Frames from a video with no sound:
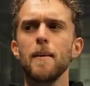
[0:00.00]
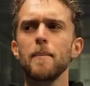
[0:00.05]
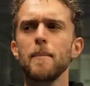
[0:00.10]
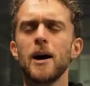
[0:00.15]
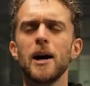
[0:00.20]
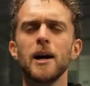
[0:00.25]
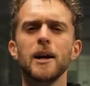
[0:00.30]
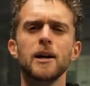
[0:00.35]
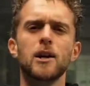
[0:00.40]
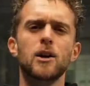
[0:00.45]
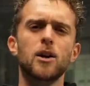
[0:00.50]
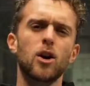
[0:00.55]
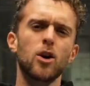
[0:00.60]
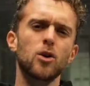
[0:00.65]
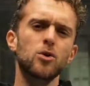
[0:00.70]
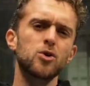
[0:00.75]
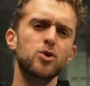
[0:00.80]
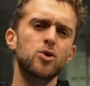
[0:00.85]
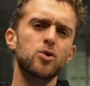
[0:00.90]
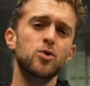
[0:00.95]
am I
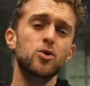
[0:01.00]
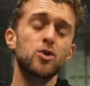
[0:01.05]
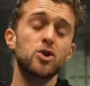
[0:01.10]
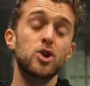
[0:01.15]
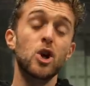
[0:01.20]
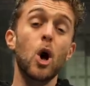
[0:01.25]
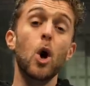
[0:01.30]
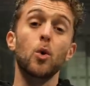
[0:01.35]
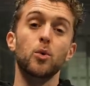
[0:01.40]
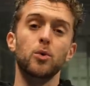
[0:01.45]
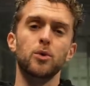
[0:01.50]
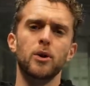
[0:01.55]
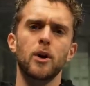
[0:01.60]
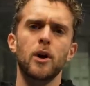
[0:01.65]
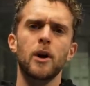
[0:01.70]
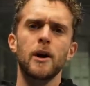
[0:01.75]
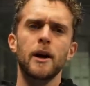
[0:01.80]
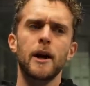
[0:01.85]
close to the zone?